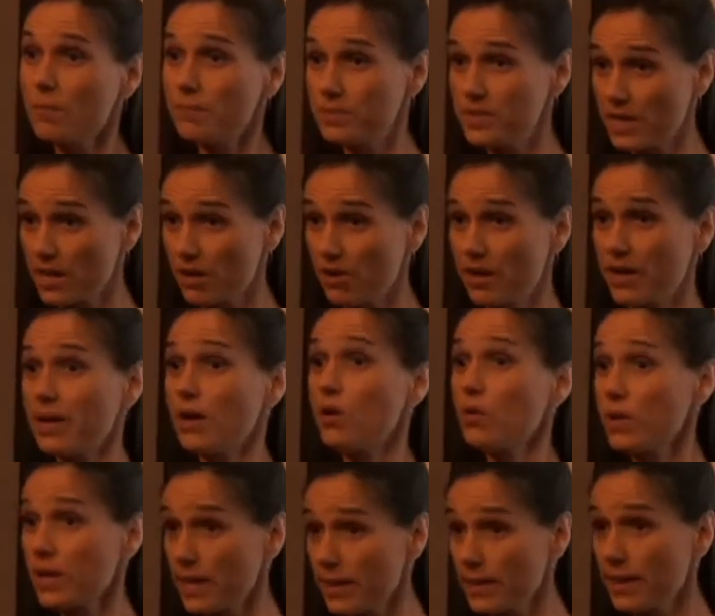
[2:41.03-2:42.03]
Dairy.
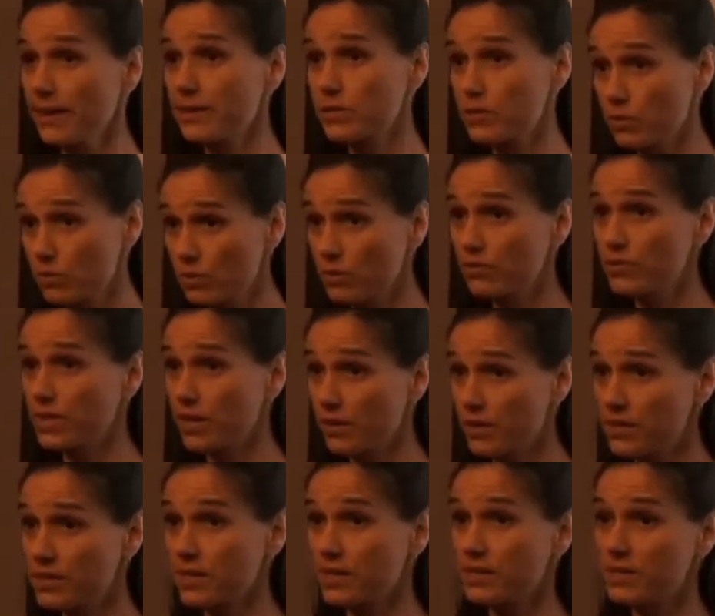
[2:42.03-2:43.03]
Okay, yeah, so your
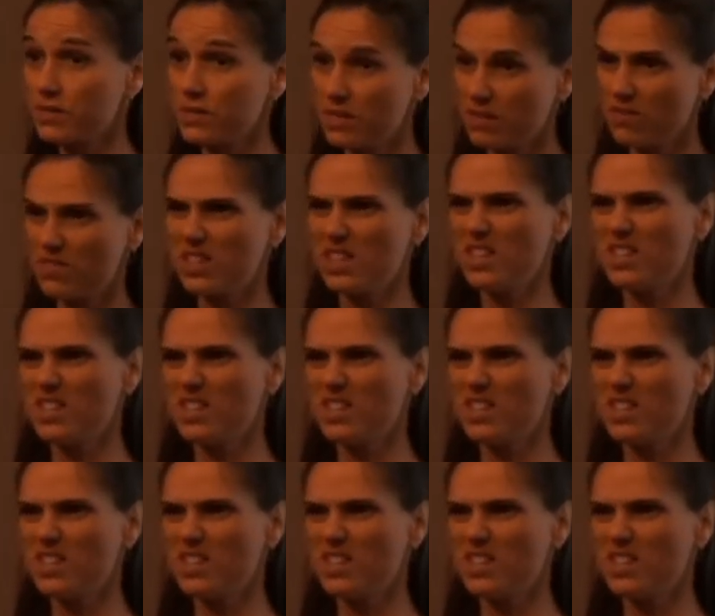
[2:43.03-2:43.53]
dairy sensitivity,